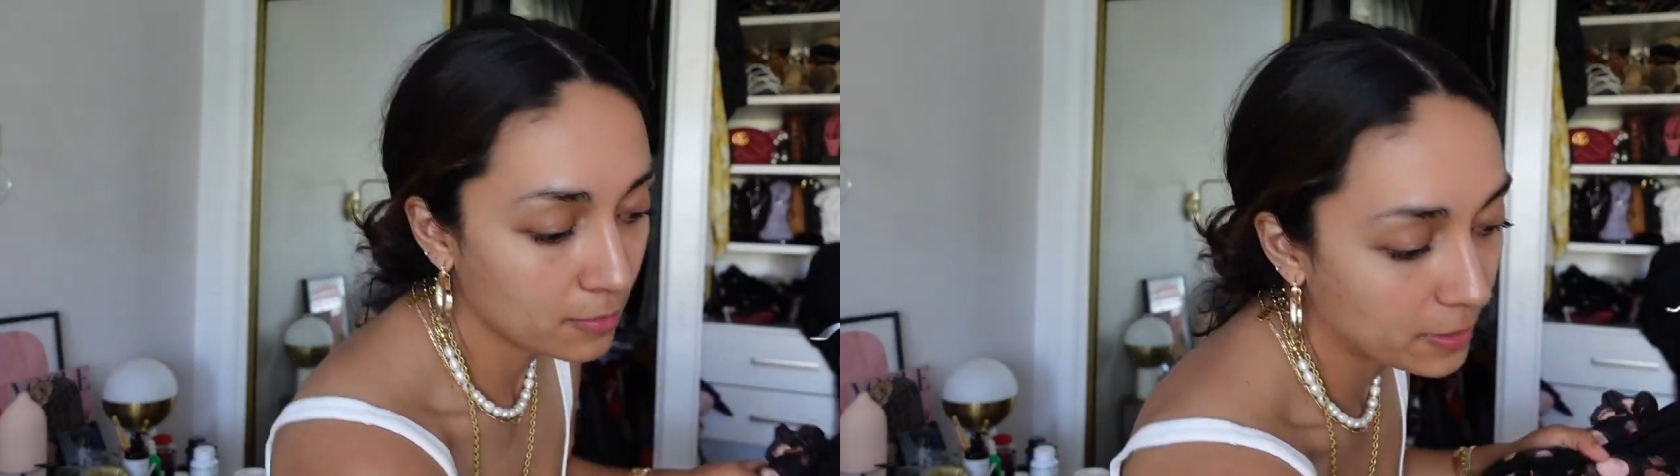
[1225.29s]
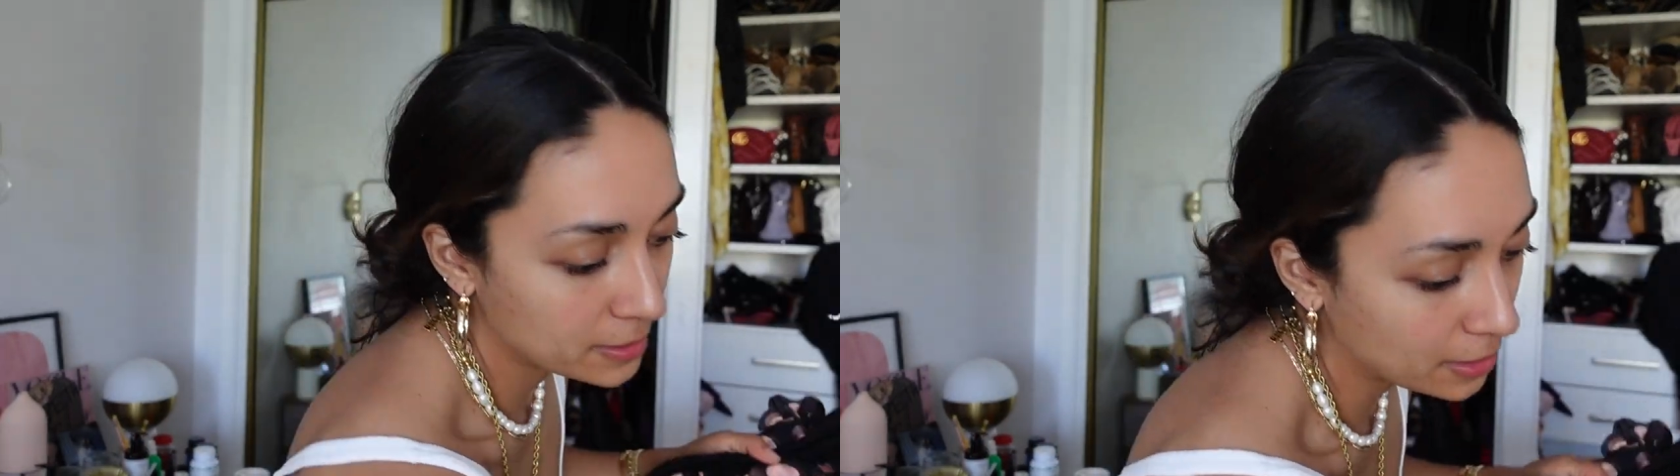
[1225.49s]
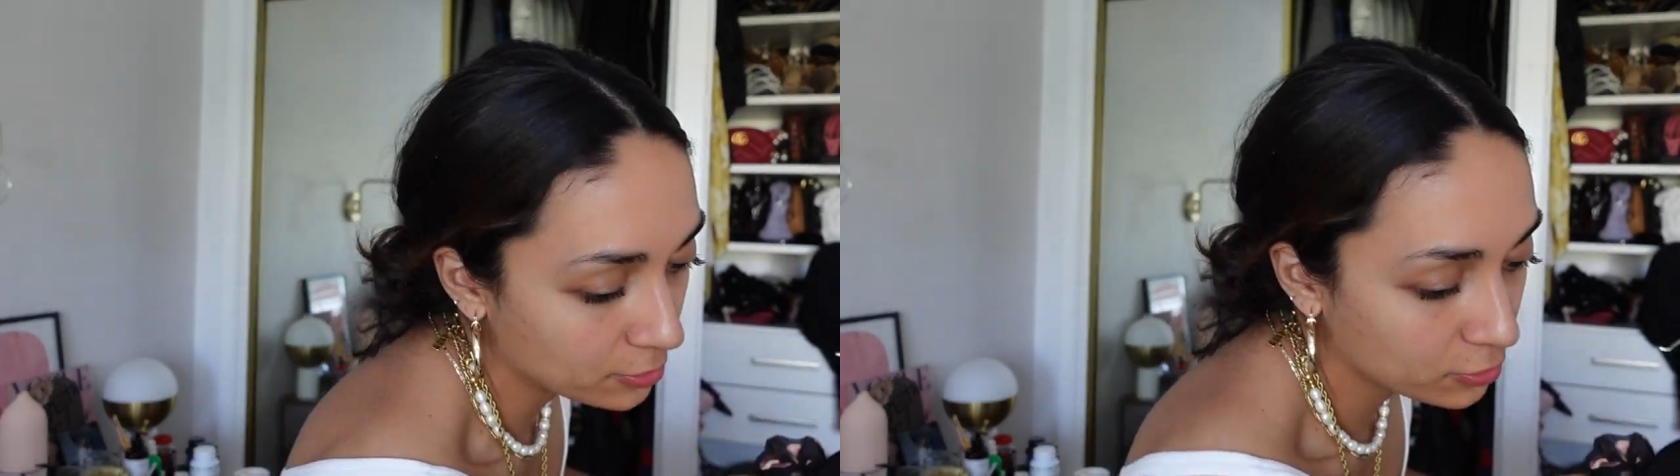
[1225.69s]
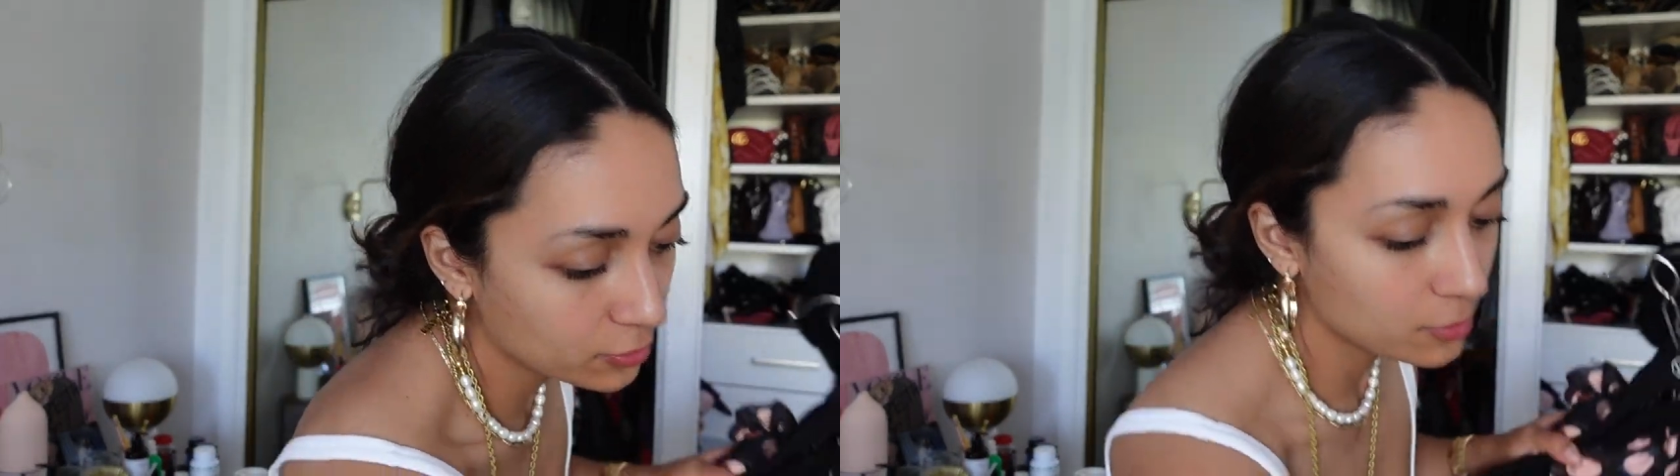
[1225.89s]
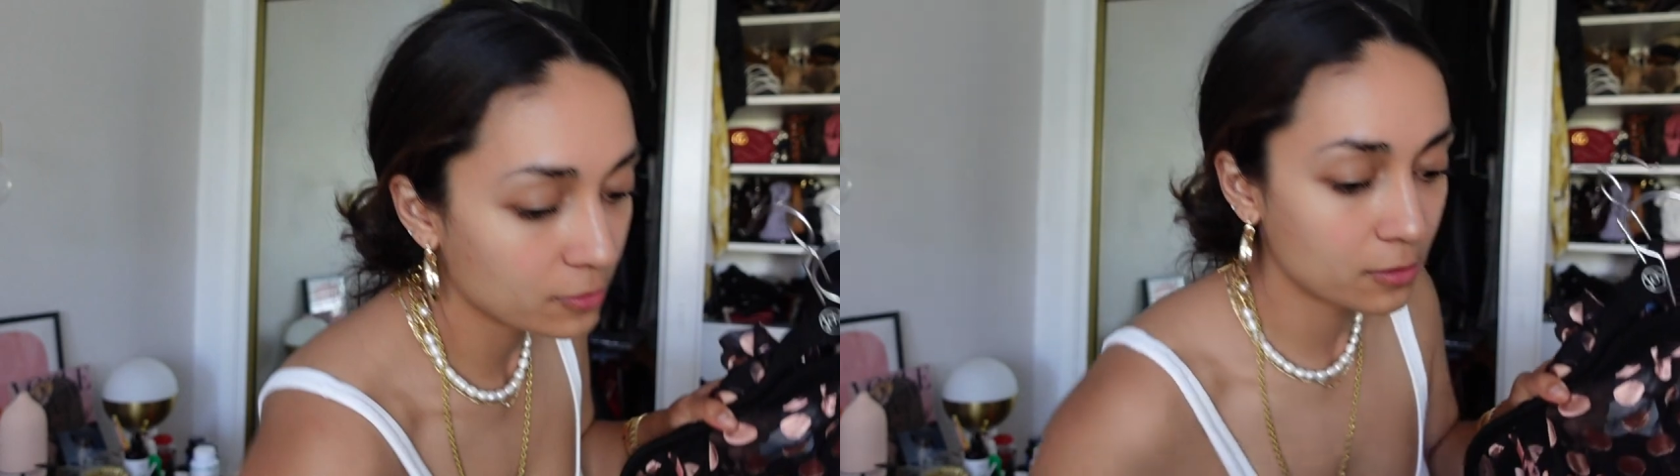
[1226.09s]

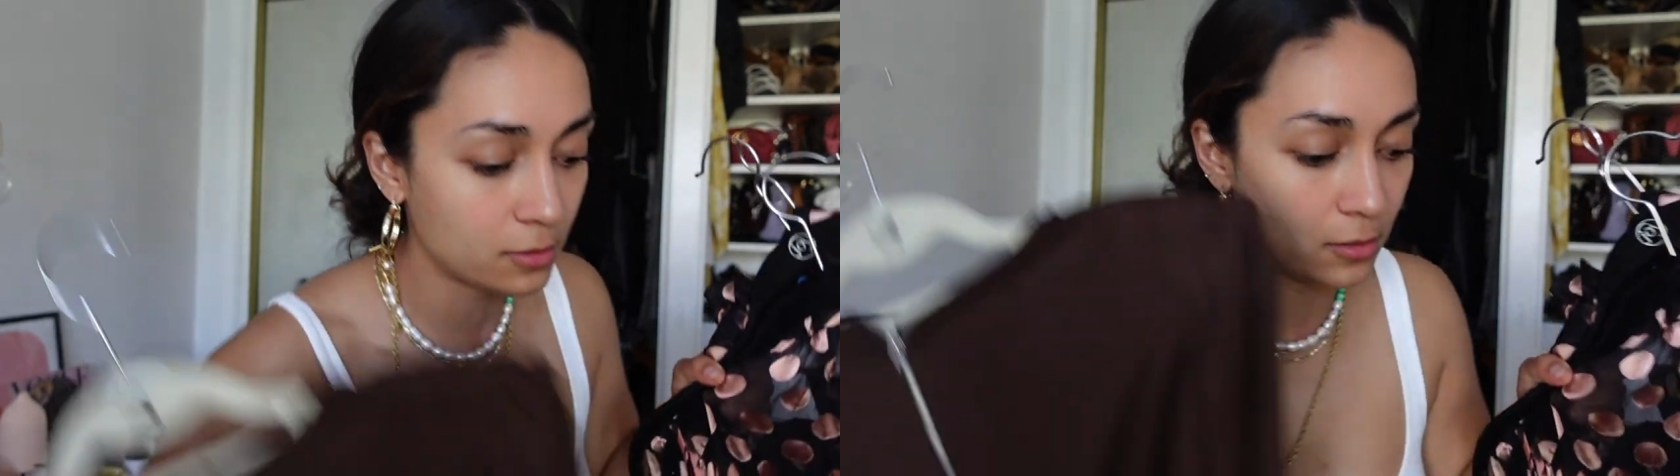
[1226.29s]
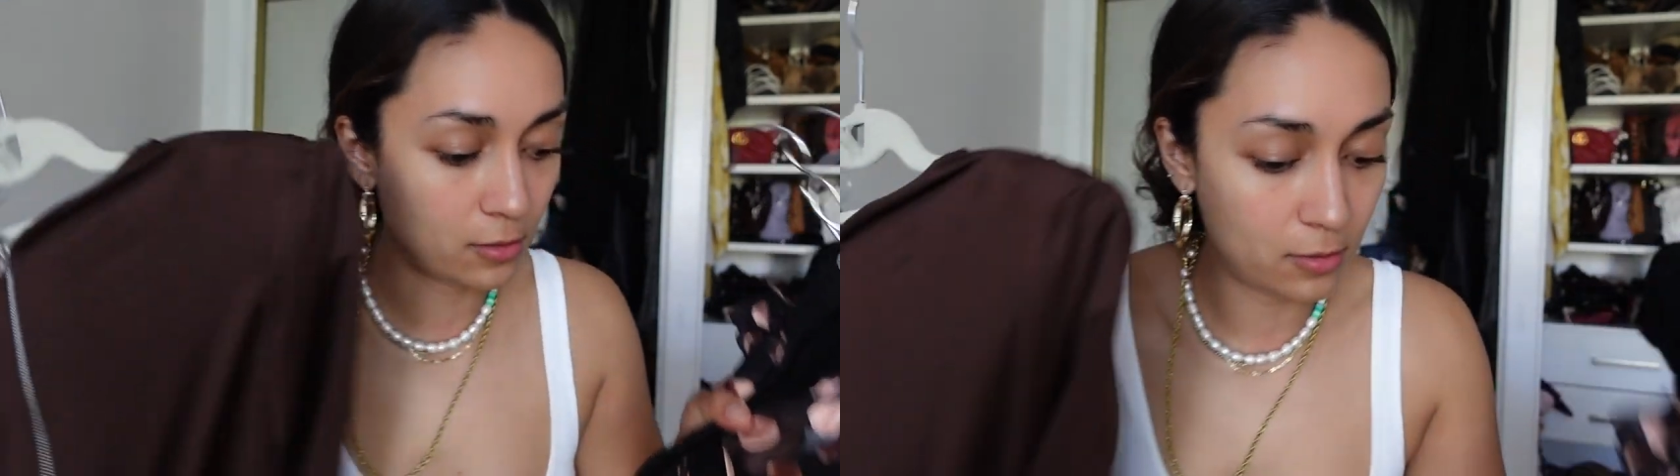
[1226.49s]
potentials